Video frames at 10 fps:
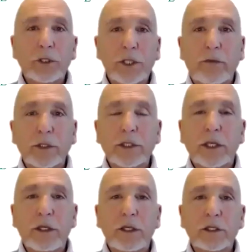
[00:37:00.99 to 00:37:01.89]
were
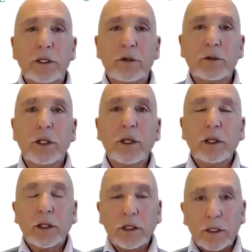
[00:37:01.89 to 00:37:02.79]
17 years old.
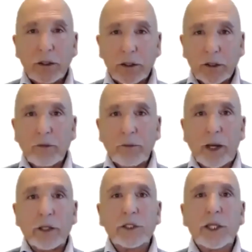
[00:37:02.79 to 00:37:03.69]

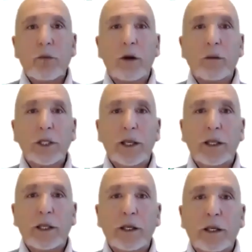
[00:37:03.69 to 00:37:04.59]
Understand what I'm
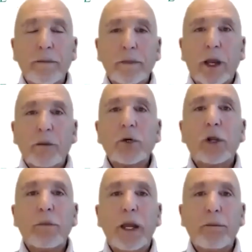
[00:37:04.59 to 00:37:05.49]
saying here. I'm
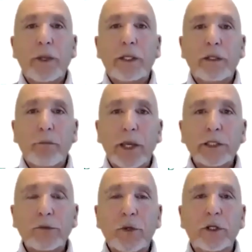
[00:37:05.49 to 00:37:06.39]
talking about being the
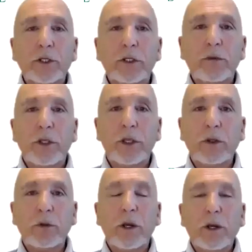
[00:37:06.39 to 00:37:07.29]
best version of
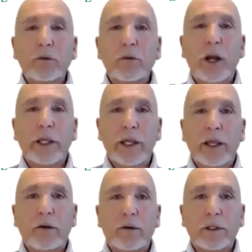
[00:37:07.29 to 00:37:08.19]
you right
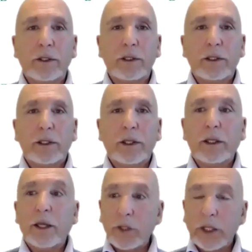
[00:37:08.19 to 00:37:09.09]
now,
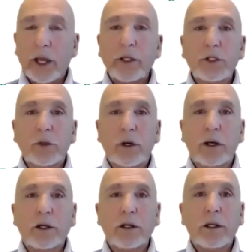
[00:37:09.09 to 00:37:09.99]
at the age you
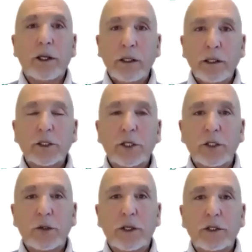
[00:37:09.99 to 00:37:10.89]
are, in the
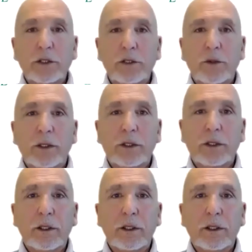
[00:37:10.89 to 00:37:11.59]
situation you are,